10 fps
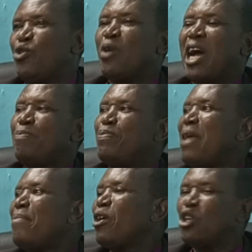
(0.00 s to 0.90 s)
you can
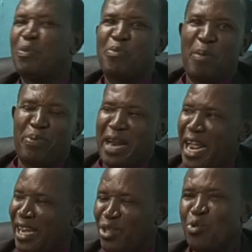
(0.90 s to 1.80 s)
pray because people are
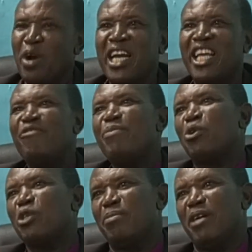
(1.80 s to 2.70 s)
praying. You can give
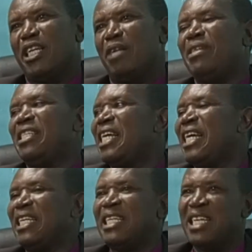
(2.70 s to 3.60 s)
because it had been
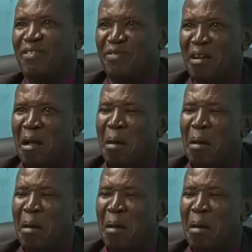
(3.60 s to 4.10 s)
said, give.